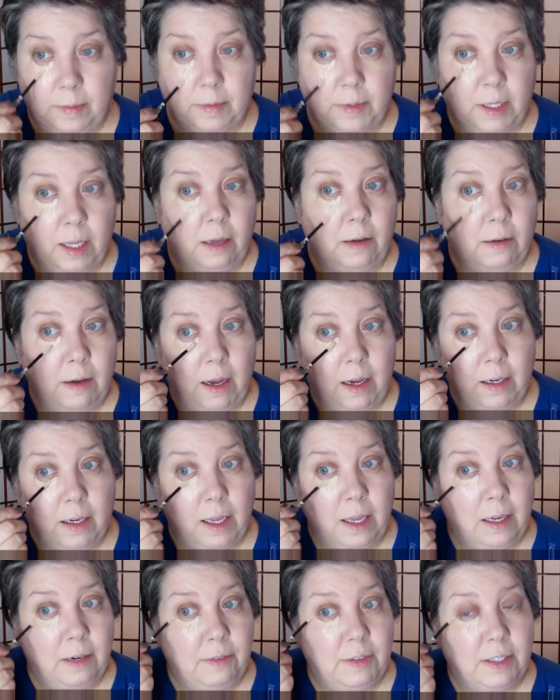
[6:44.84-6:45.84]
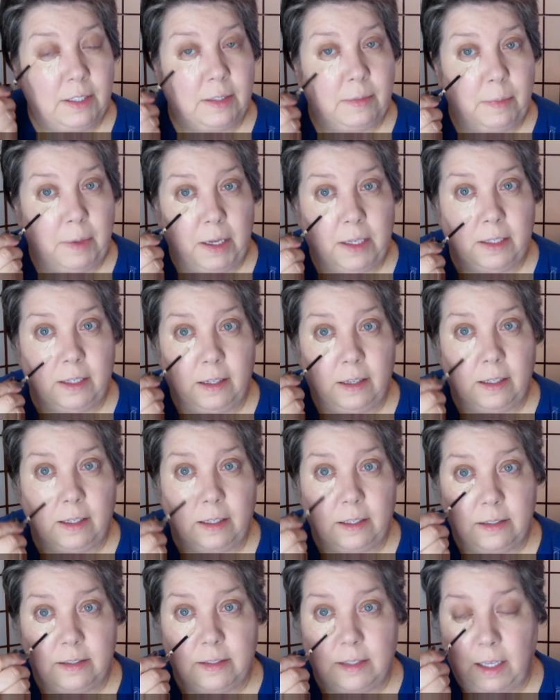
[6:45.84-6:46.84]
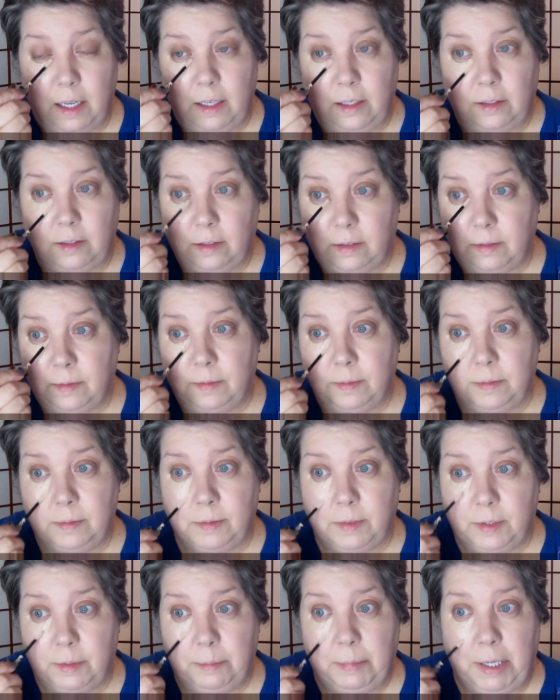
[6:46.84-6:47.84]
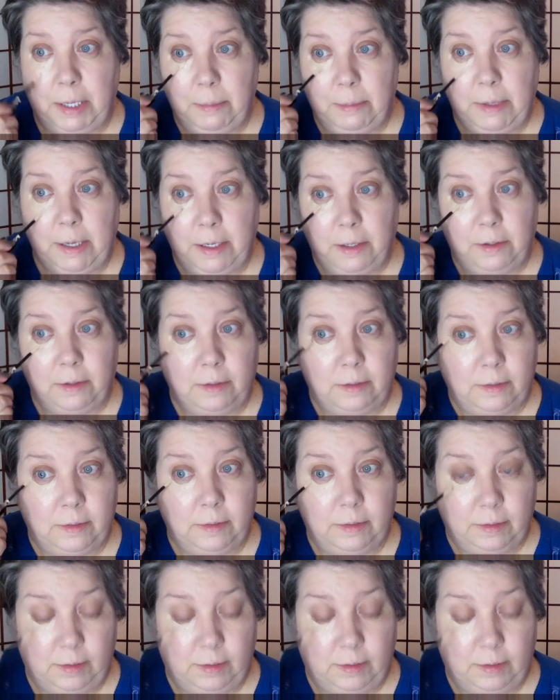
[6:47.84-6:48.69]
so I kind of expected the concealer to be better